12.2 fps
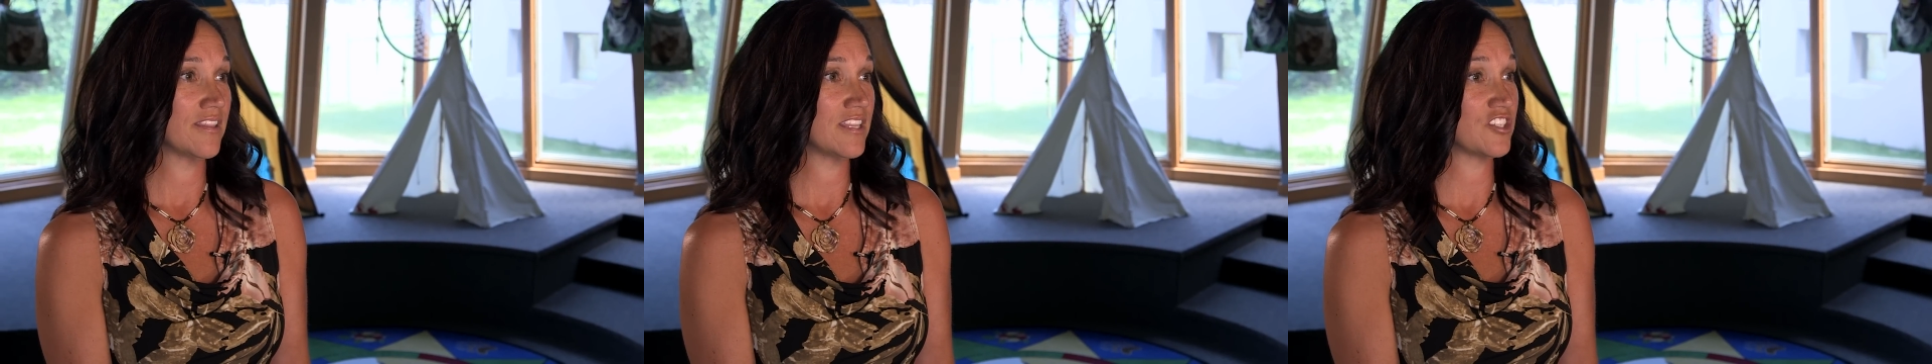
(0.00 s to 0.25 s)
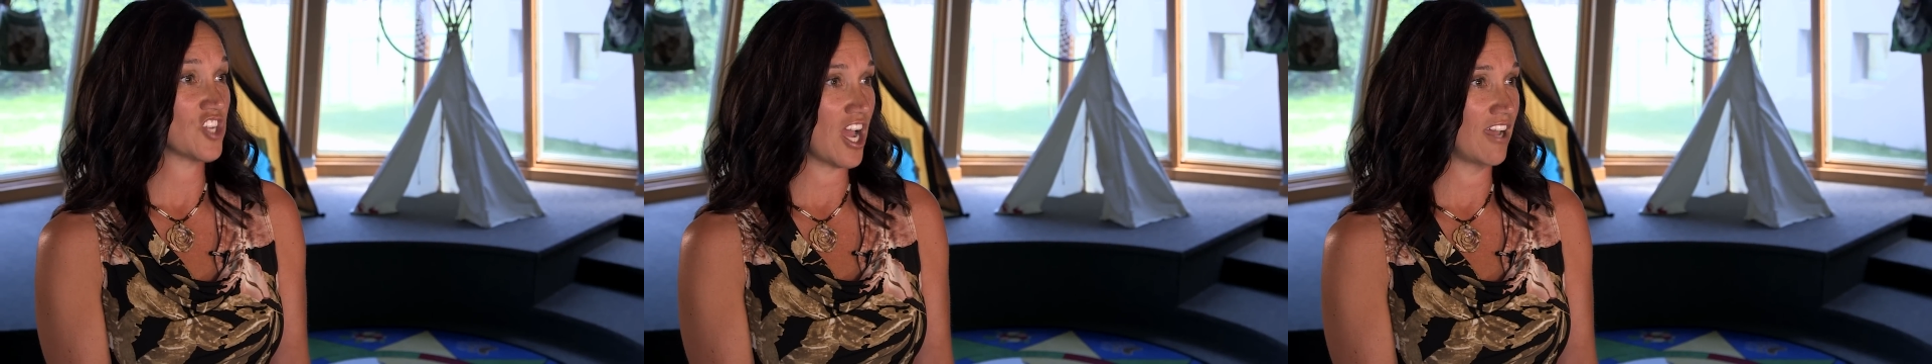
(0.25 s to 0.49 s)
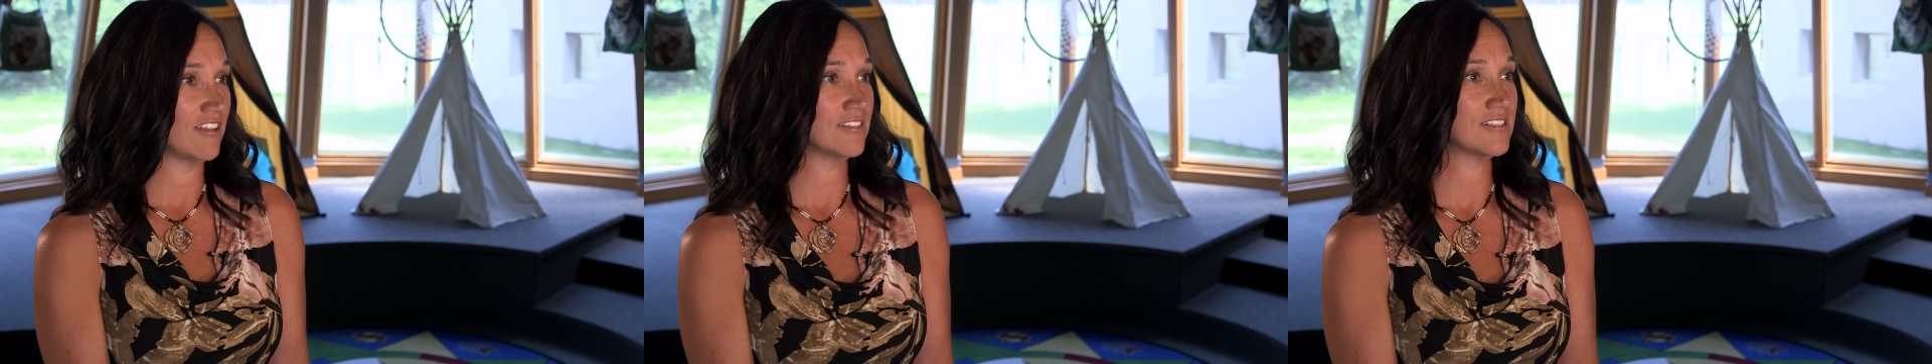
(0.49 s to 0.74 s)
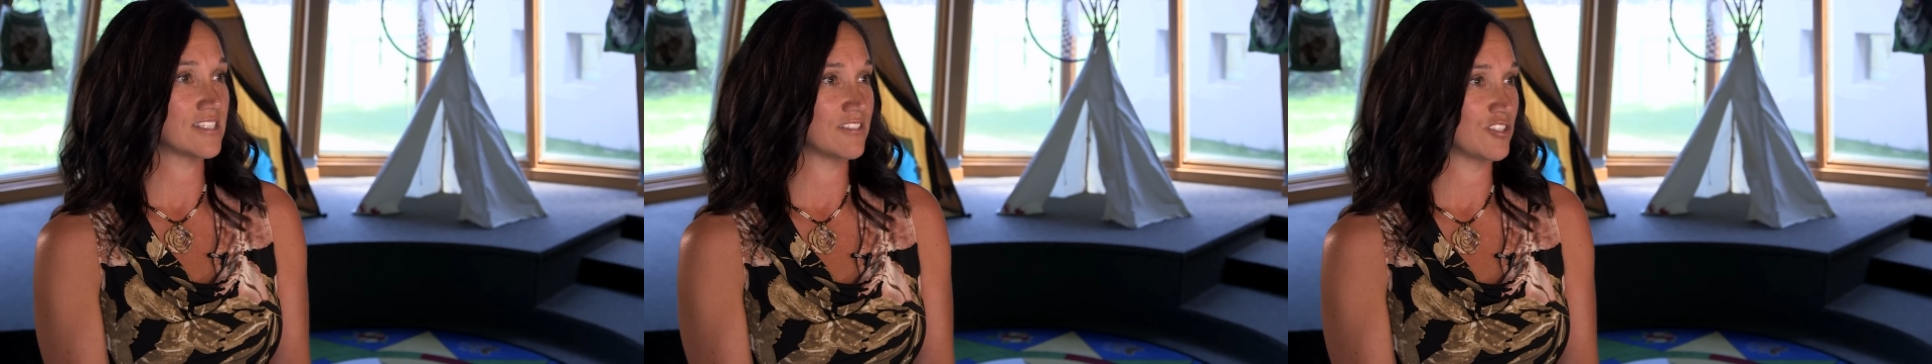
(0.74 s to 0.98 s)
the
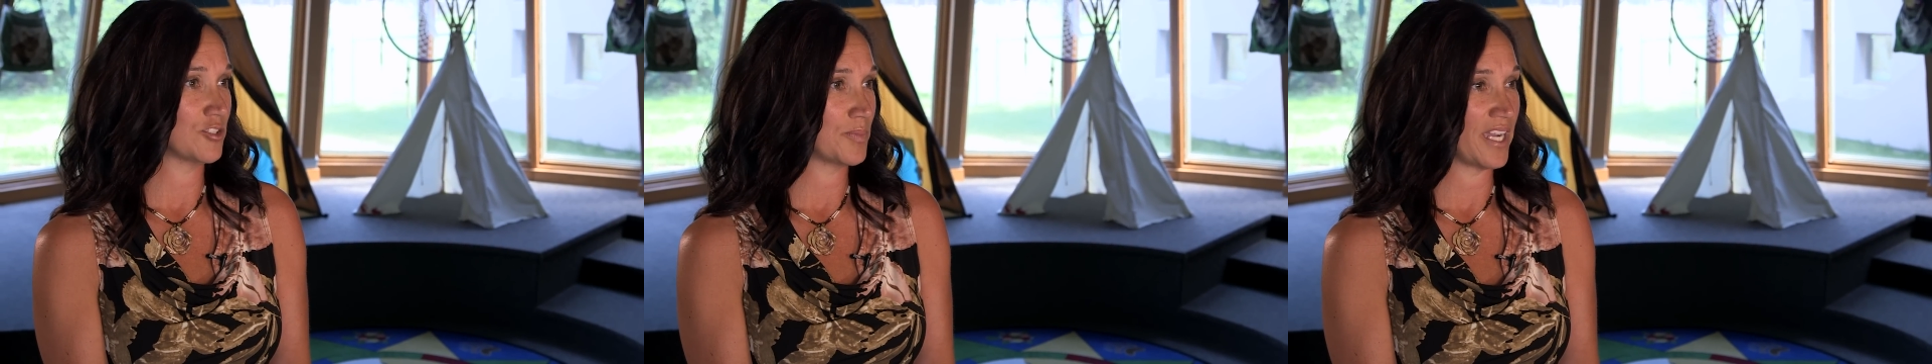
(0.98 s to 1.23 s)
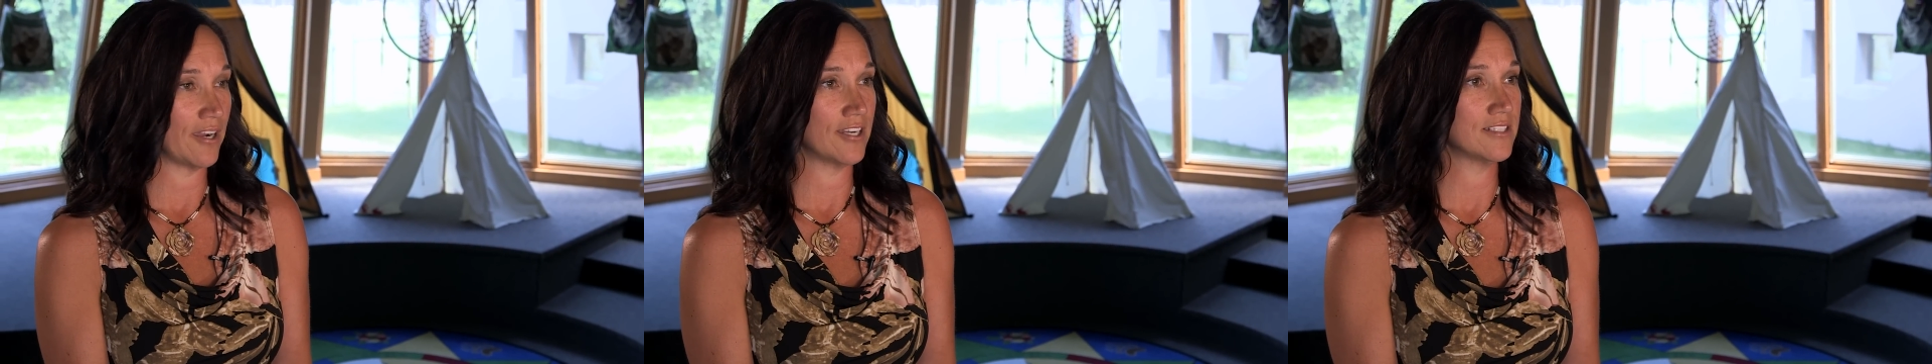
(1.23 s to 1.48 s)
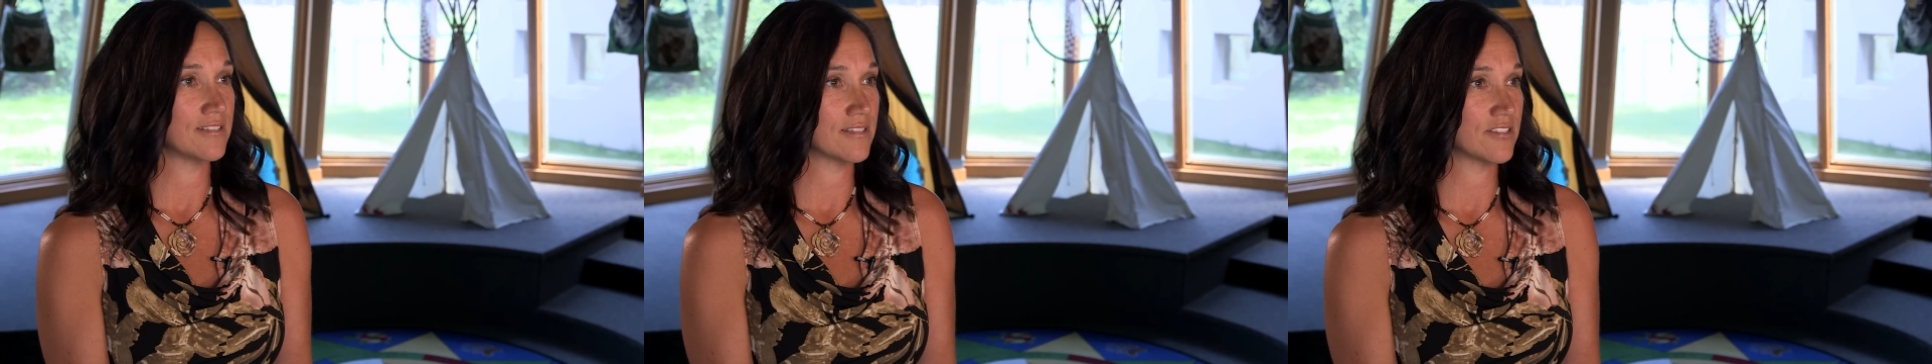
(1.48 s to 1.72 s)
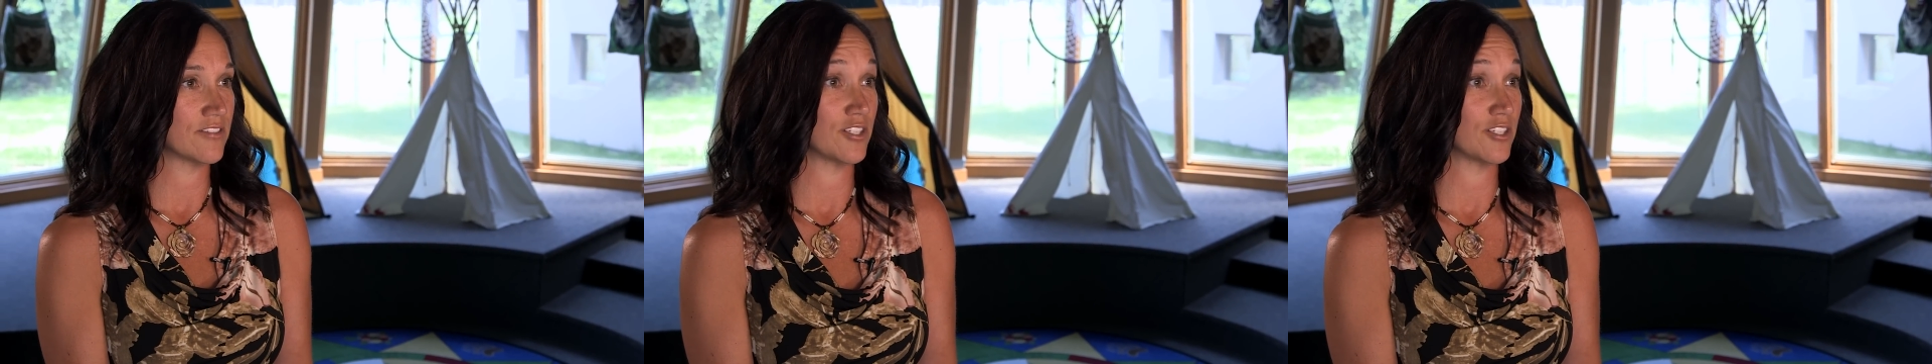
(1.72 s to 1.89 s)
child and their parents